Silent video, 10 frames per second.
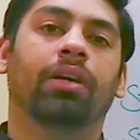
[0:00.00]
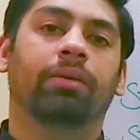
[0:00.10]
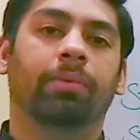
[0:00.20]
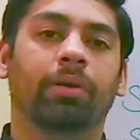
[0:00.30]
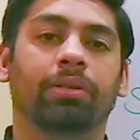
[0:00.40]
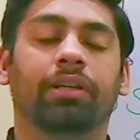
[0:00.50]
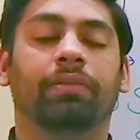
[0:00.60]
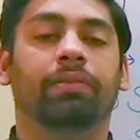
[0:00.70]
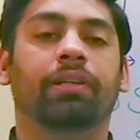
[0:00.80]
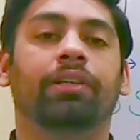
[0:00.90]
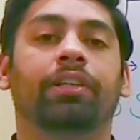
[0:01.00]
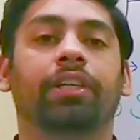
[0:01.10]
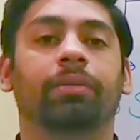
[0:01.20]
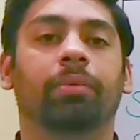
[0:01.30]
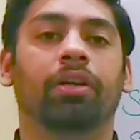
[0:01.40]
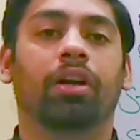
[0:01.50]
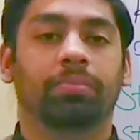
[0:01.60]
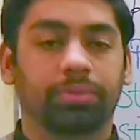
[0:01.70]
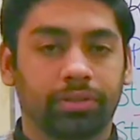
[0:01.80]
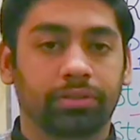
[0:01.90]
about the different treatment
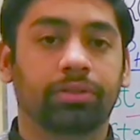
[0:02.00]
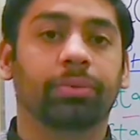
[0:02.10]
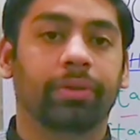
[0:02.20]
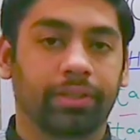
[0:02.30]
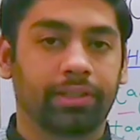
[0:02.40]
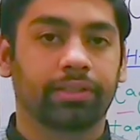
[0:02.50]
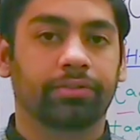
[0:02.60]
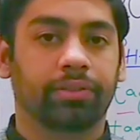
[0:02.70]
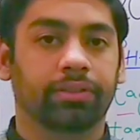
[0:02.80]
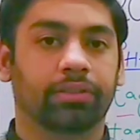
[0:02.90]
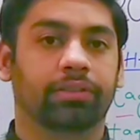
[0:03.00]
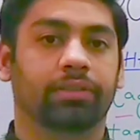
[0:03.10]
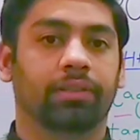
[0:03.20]
options during these phases.